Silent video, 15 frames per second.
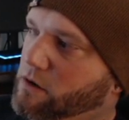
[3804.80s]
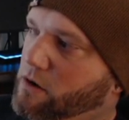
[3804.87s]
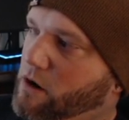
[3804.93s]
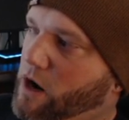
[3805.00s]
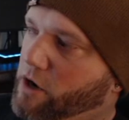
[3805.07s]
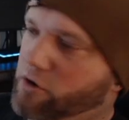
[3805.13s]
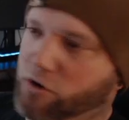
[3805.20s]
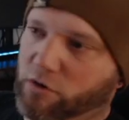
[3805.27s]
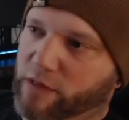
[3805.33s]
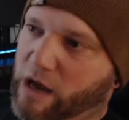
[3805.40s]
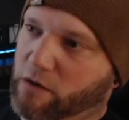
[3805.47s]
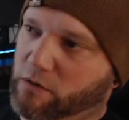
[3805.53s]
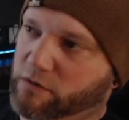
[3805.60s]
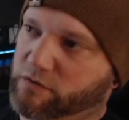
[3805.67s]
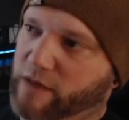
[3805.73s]
All right, crew. That
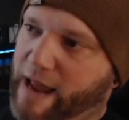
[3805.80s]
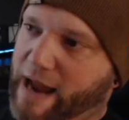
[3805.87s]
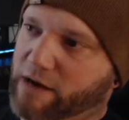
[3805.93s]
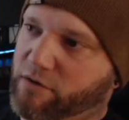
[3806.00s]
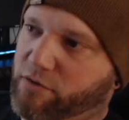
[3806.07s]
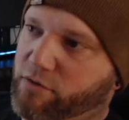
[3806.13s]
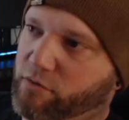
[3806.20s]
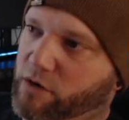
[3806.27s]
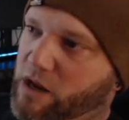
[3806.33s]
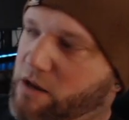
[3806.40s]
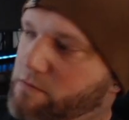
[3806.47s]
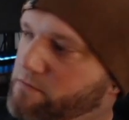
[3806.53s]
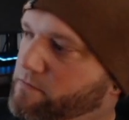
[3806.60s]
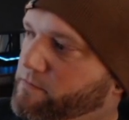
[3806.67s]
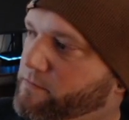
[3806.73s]
was Act 3.
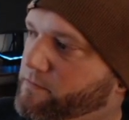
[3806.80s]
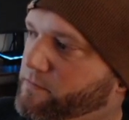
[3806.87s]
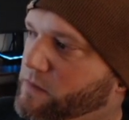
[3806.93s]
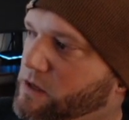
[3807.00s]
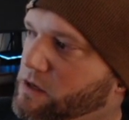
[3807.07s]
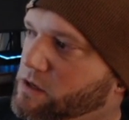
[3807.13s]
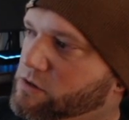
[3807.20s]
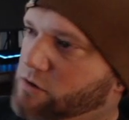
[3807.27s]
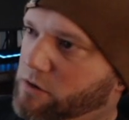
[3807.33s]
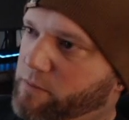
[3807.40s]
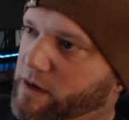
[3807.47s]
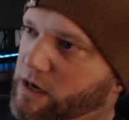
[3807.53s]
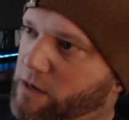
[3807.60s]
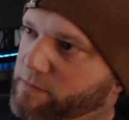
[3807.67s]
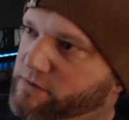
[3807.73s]
We're going to
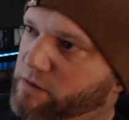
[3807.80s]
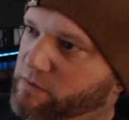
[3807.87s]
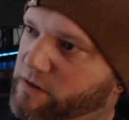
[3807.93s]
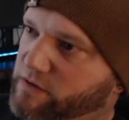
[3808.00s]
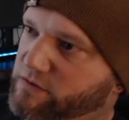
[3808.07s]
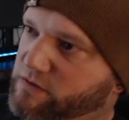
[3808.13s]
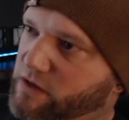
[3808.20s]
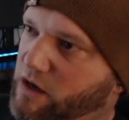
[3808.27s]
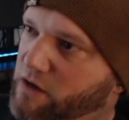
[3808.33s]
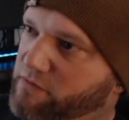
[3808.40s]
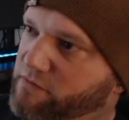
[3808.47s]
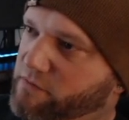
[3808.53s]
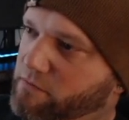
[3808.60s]
pick up some of this stuff.